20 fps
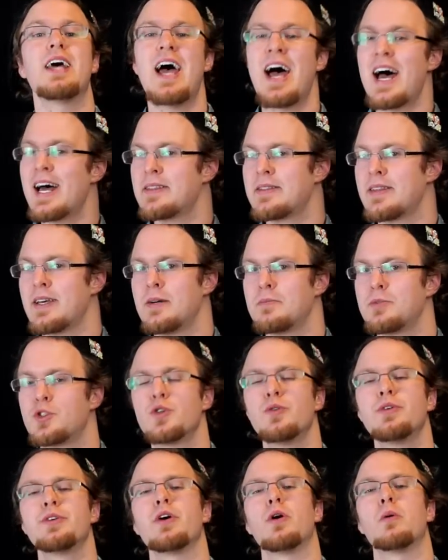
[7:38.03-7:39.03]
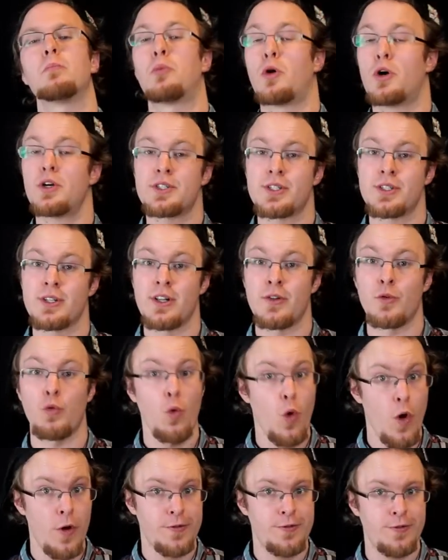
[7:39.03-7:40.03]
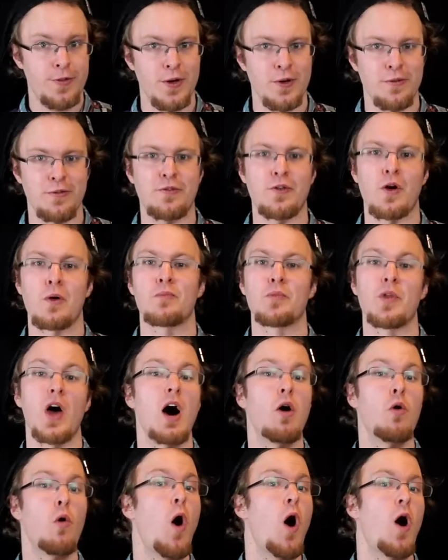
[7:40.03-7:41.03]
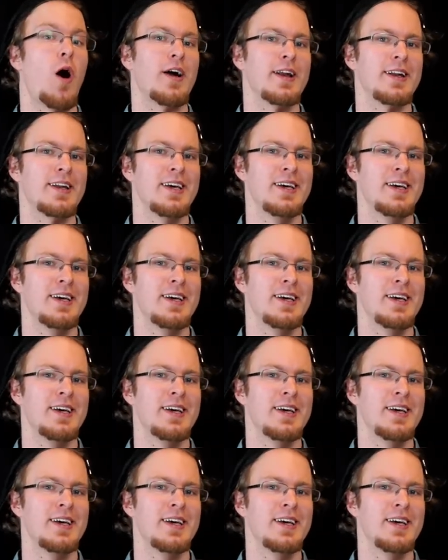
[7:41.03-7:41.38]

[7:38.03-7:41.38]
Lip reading: add them to your personal workflow from now on.